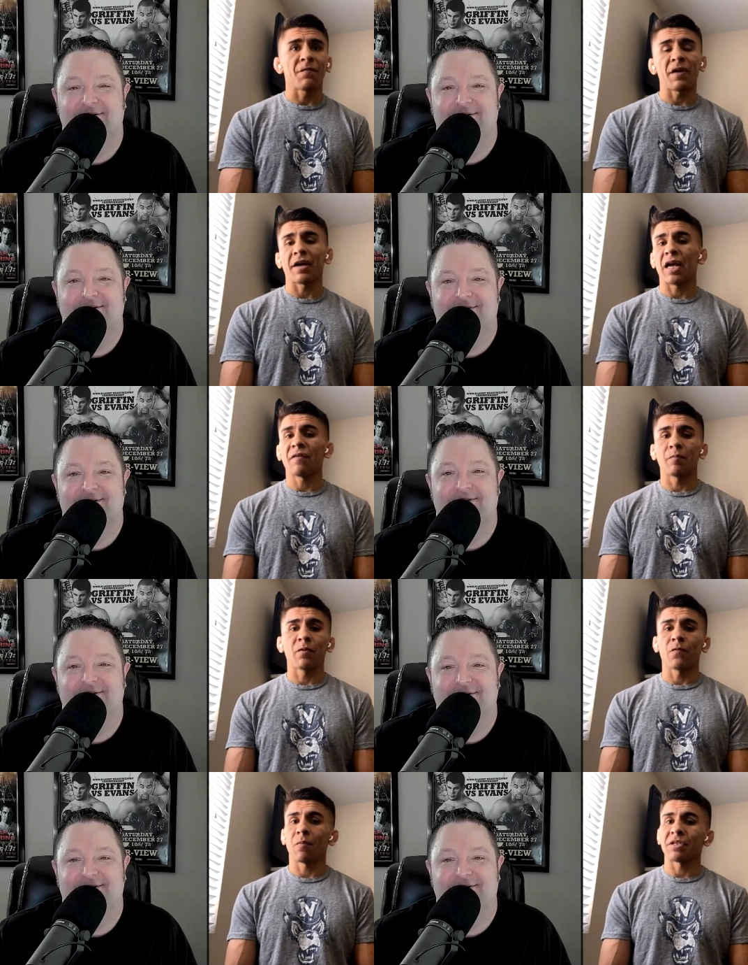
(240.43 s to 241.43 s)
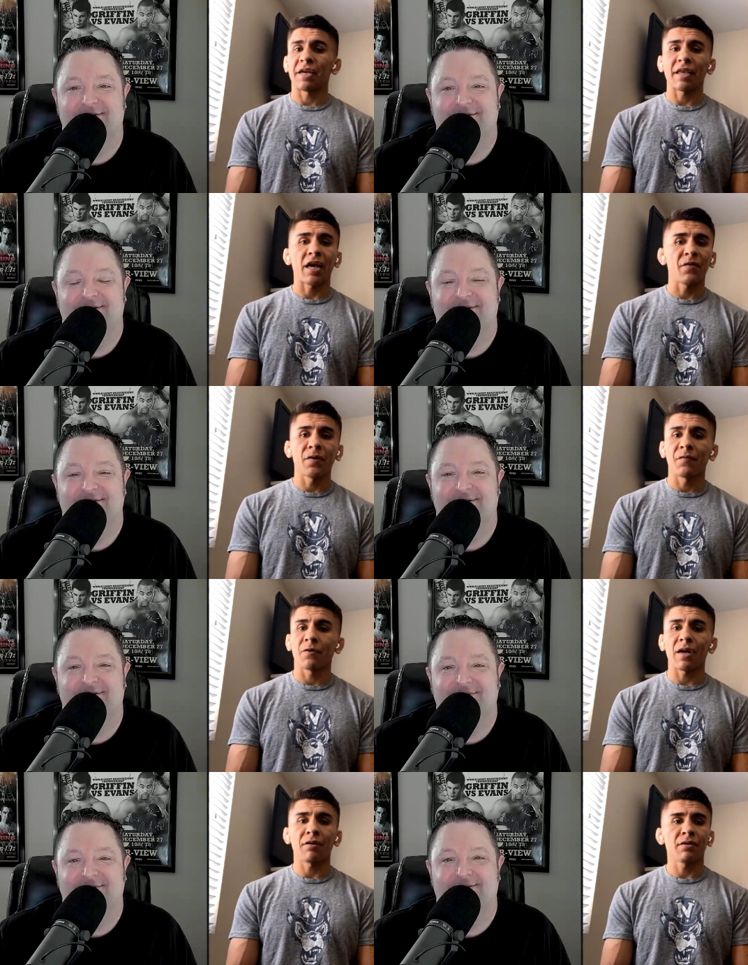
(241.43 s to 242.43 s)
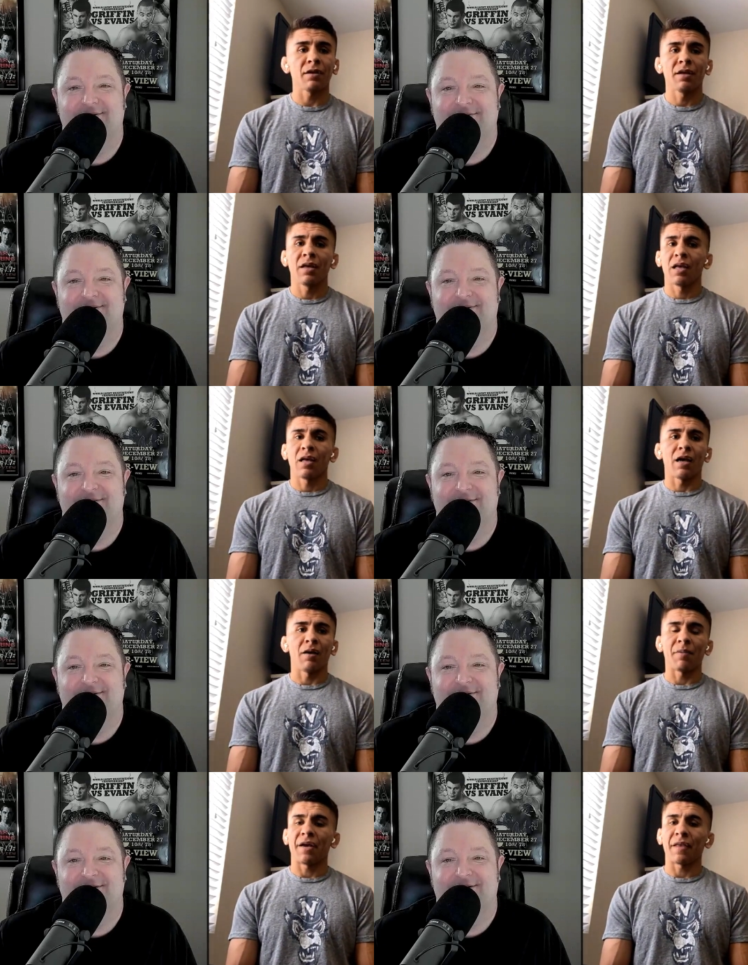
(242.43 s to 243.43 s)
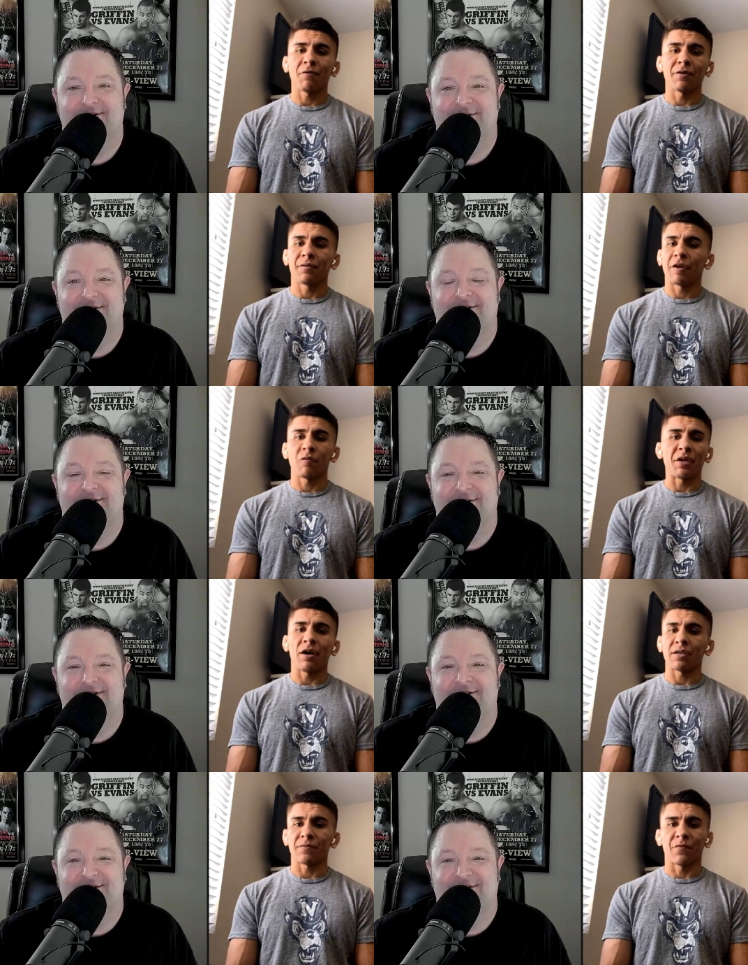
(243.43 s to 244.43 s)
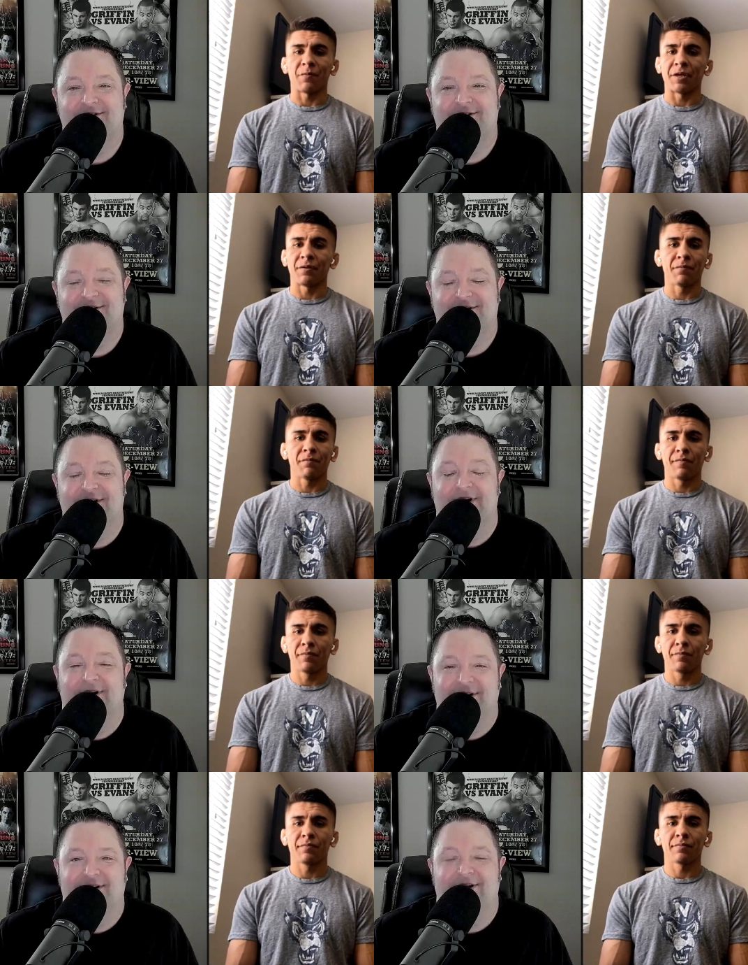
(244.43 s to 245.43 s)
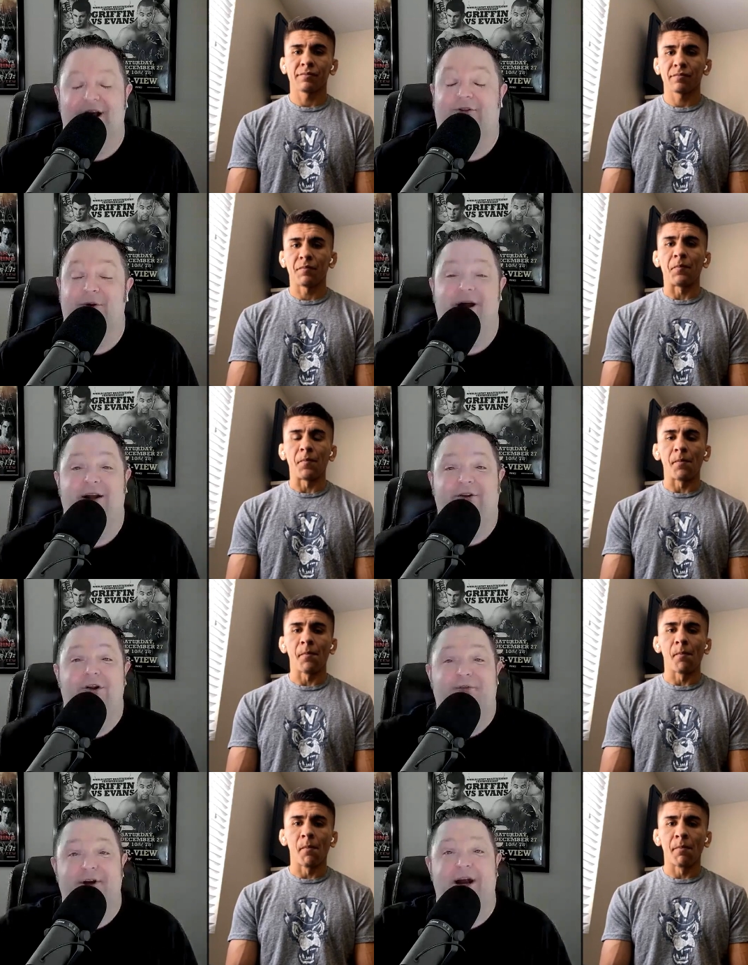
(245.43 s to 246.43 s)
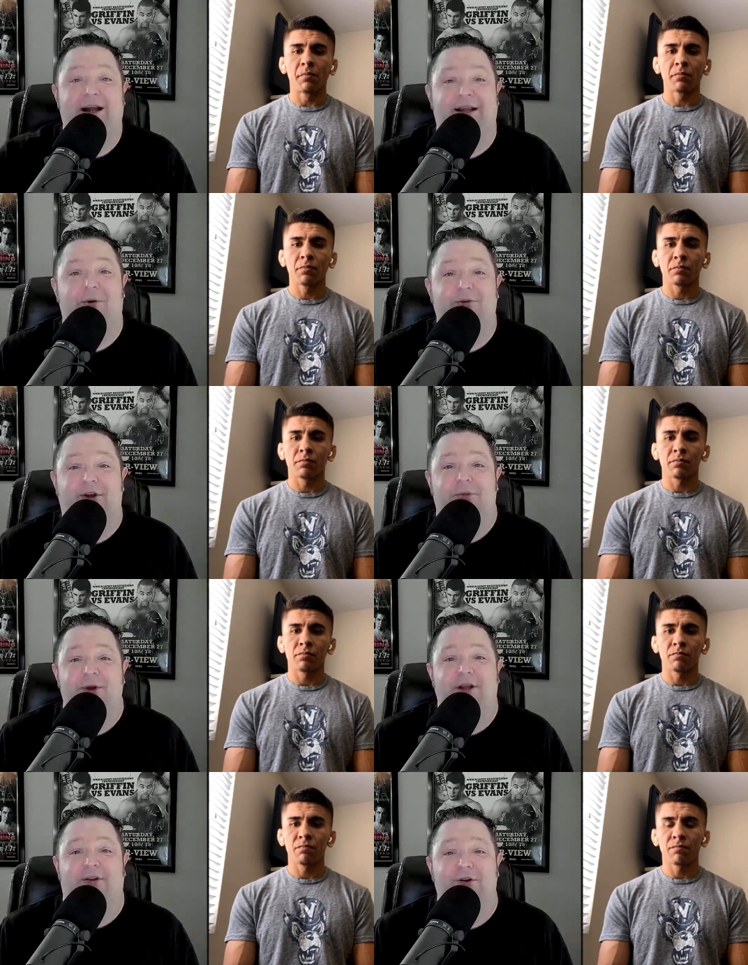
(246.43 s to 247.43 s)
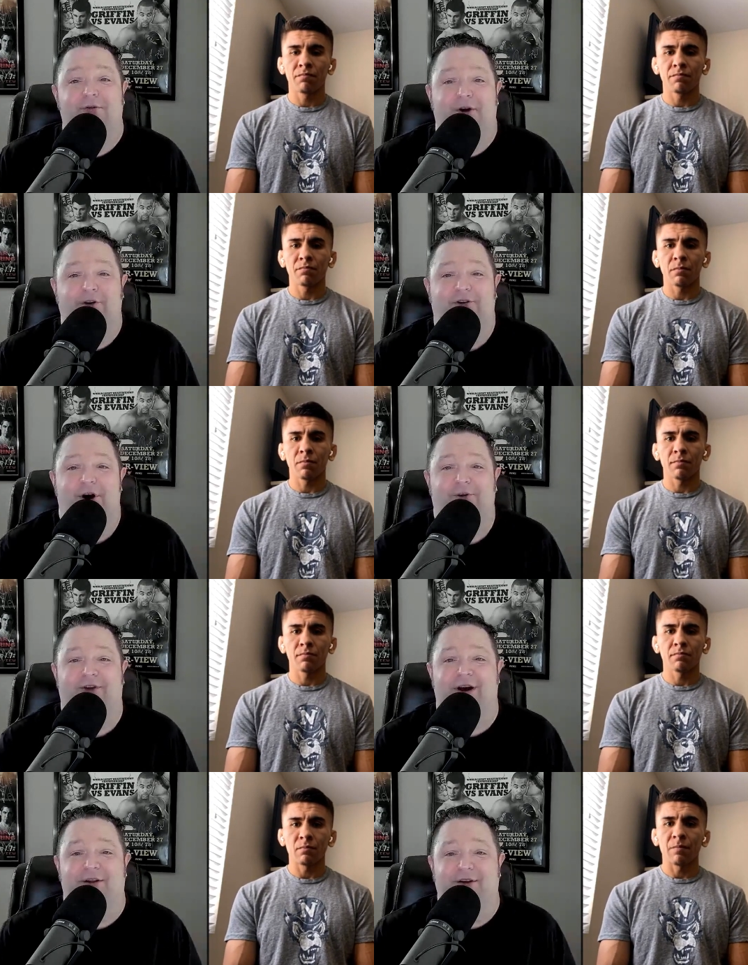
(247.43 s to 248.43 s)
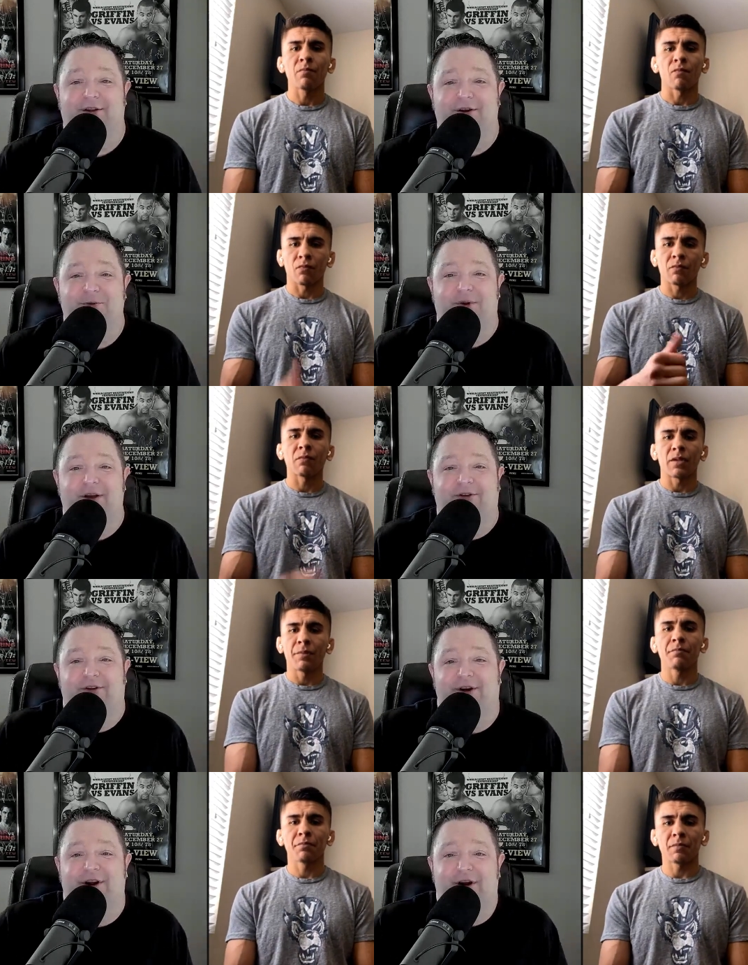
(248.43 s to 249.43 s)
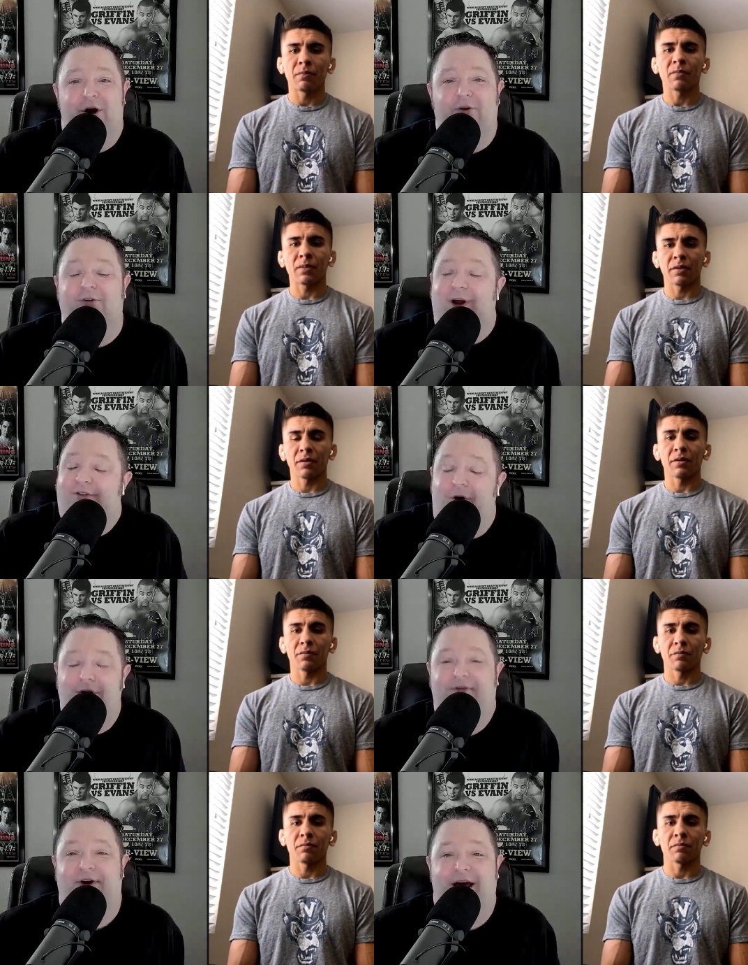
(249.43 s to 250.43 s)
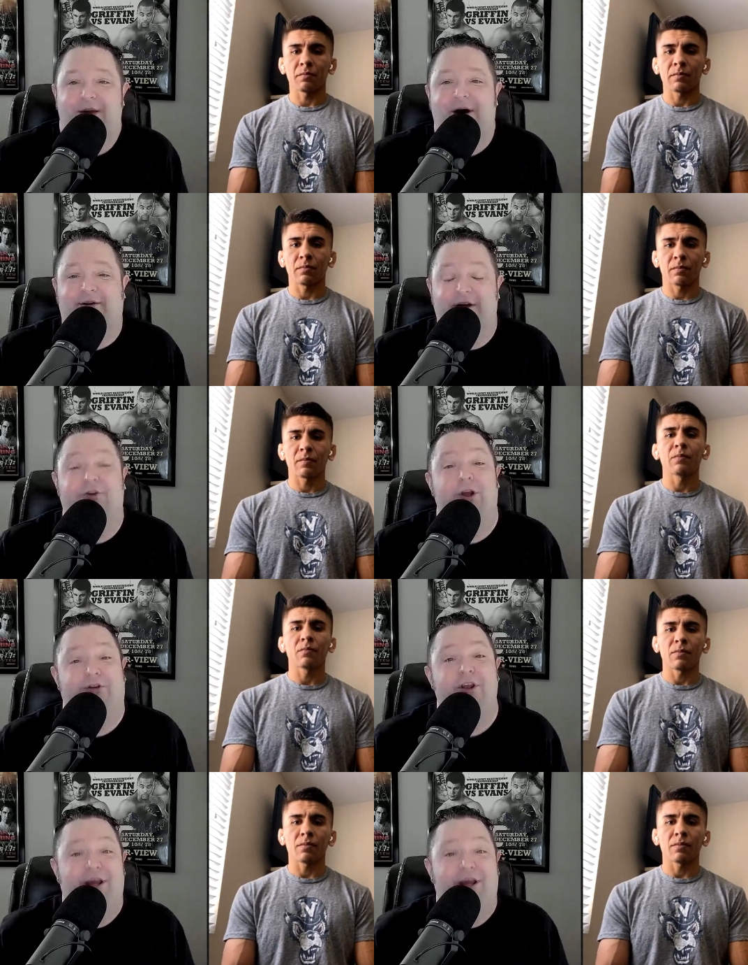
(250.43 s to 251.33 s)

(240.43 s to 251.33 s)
Speaker 1: if I can have a performance like that in front of a crowd, uh, man, that would that would be awesome for me.
Speaker 2: That's right. I totally forgot that one's going to be at the new Virgin Hotel, the, the new place that they're going to go to. I totally forgot about that. So, yeah, so you